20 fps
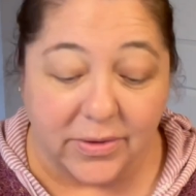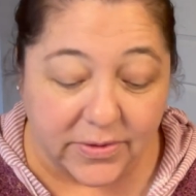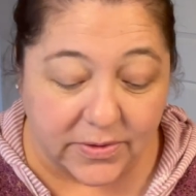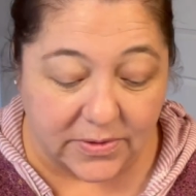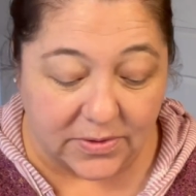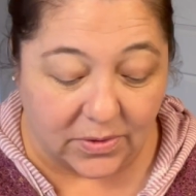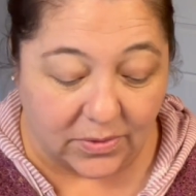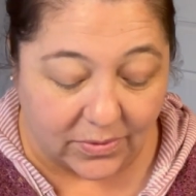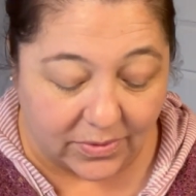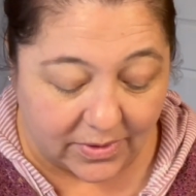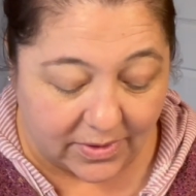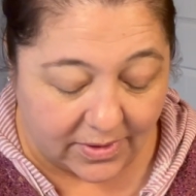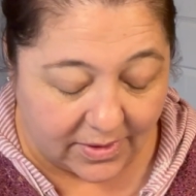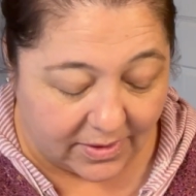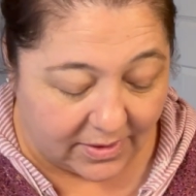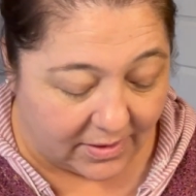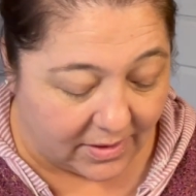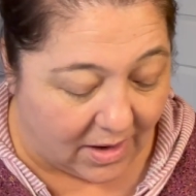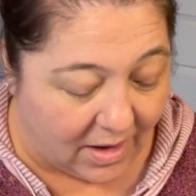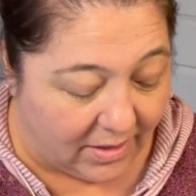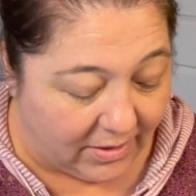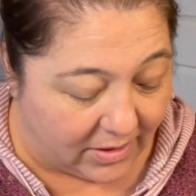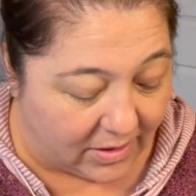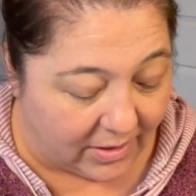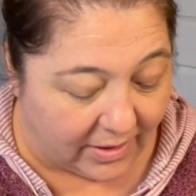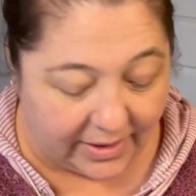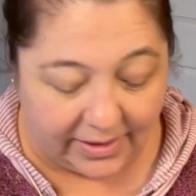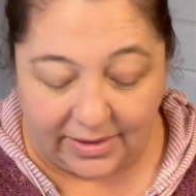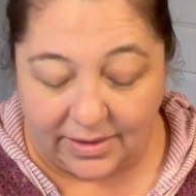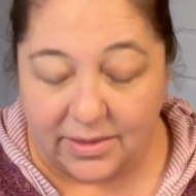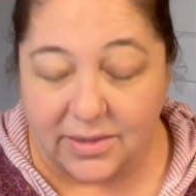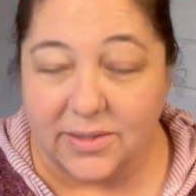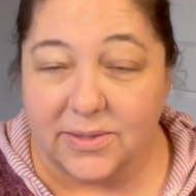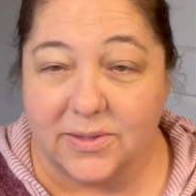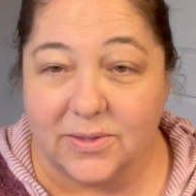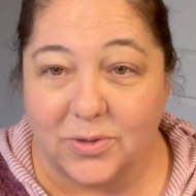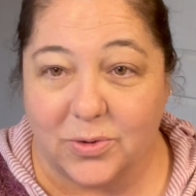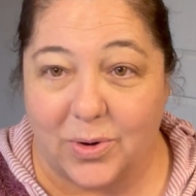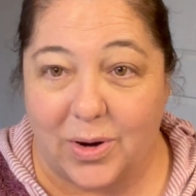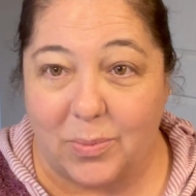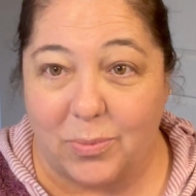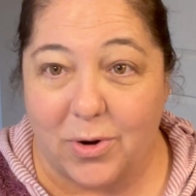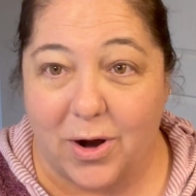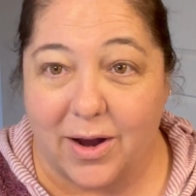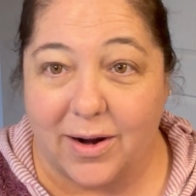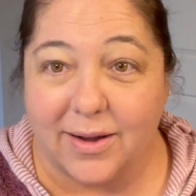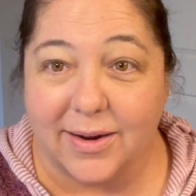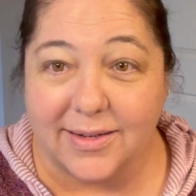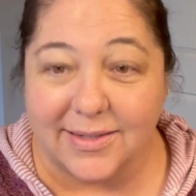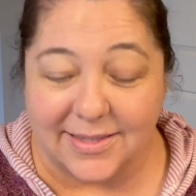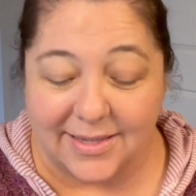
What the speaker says: So all in all, I think this is a great product.